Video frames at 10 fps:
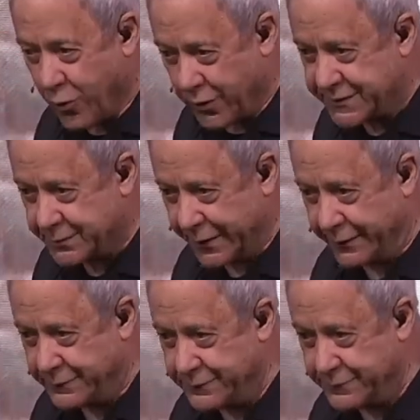
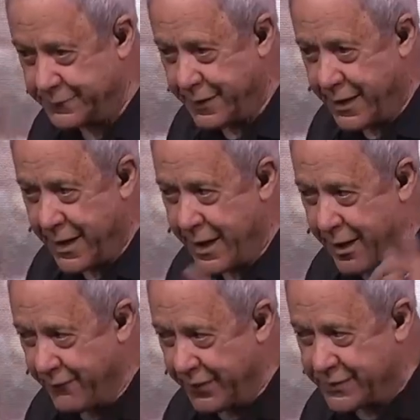horsemen.
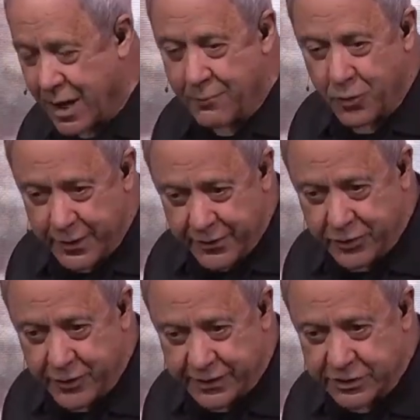Every time one of the
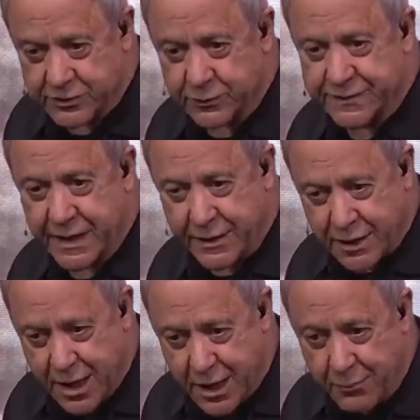creatures will say
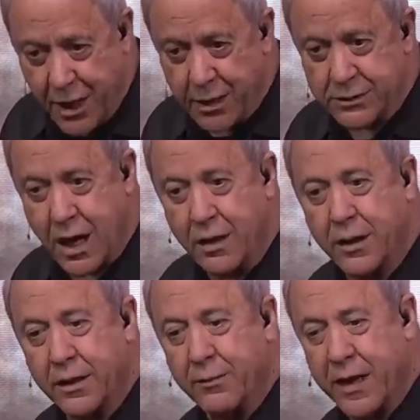come,
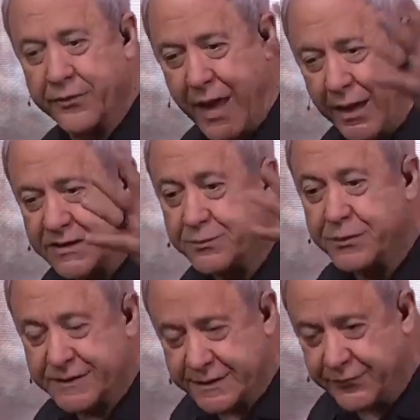talking about that
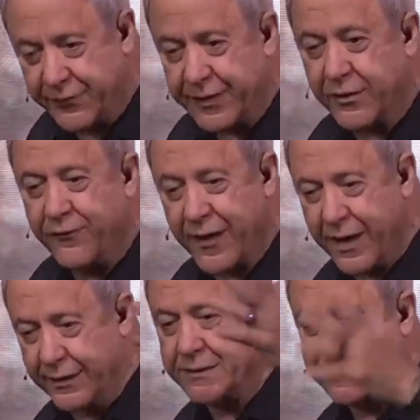specific
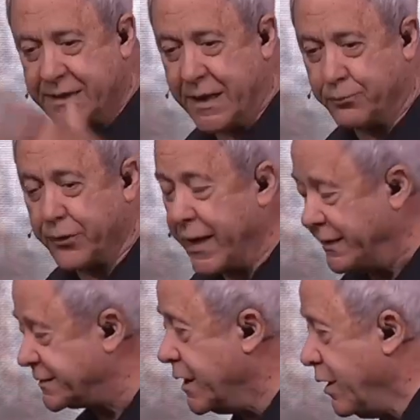event to take
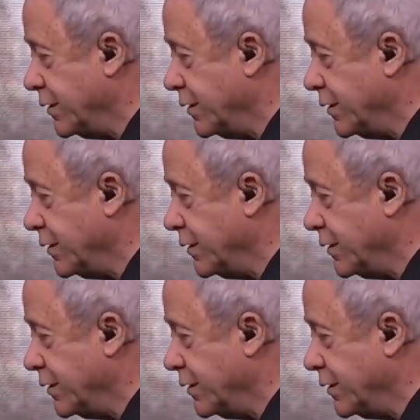place.